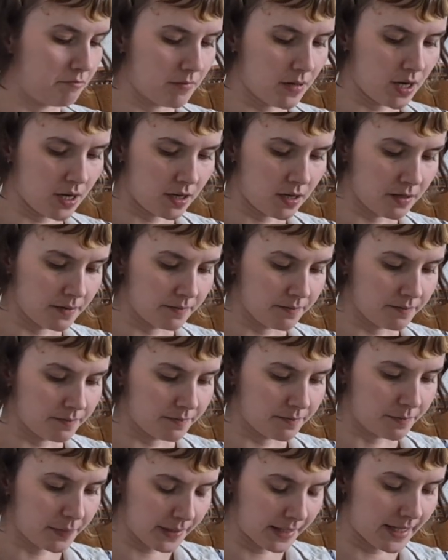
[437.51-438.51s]

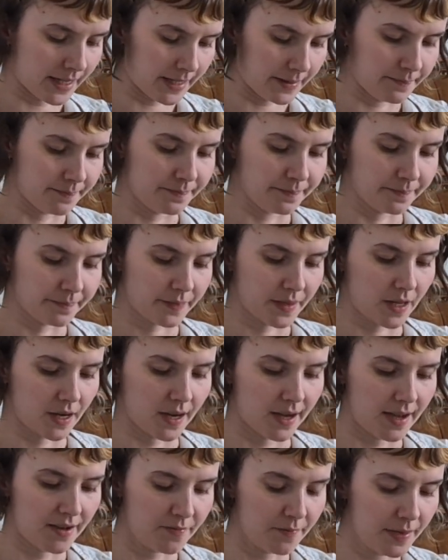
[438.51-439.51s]
But yeah, I
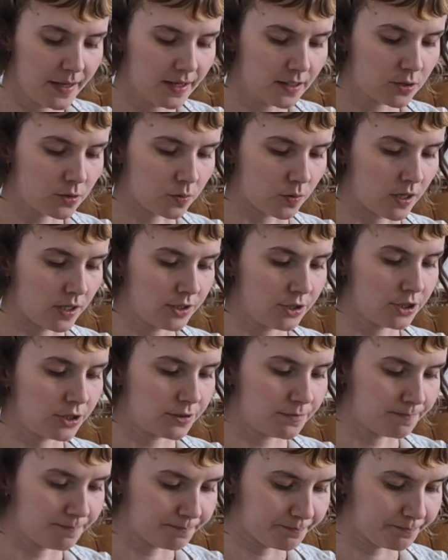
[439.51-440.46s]
have made a swatch,